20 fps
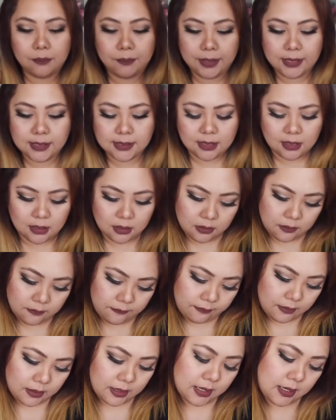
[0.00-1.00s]
but it's kind
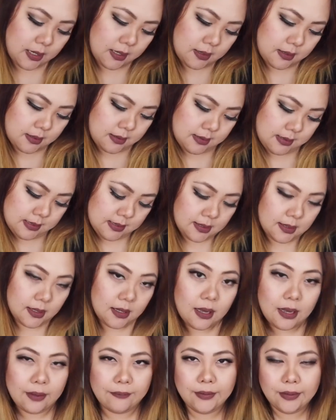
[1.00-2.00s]
of like,
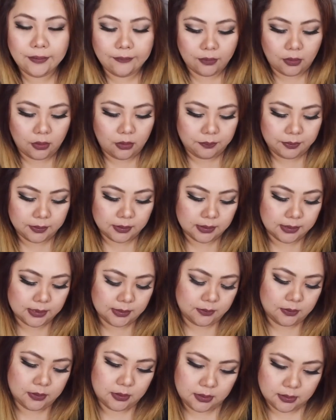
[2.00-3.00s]
I haven't even opened
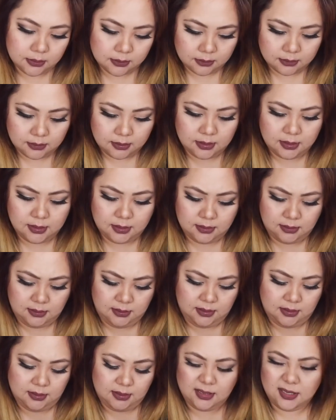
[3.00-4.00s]
this one yet.
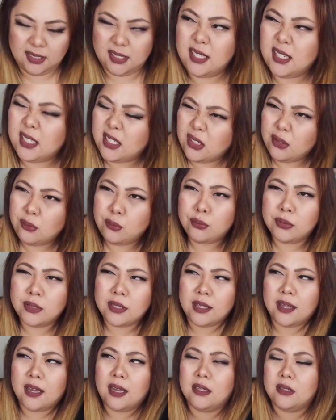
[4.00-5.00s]
And it's actually
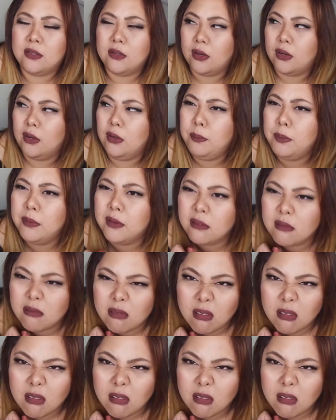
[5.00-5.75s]
really hard to open.